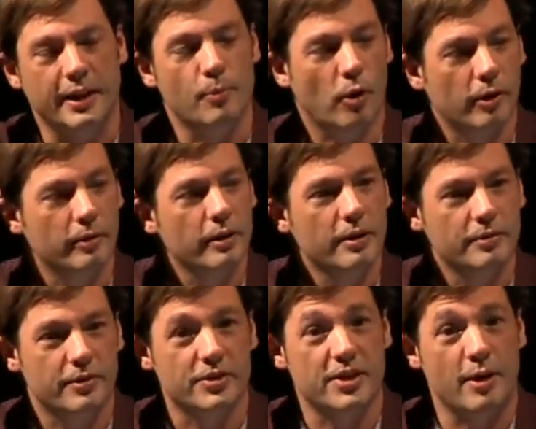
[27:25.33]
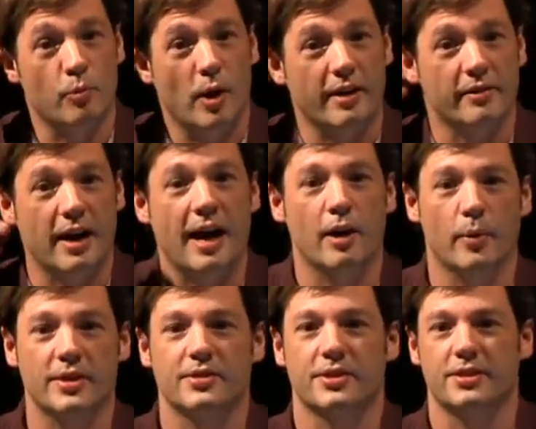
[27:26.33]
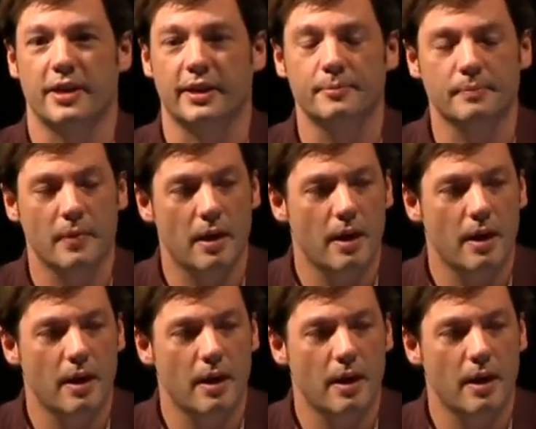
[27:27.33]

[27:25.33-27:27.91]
anymore, the same way that iOS has done.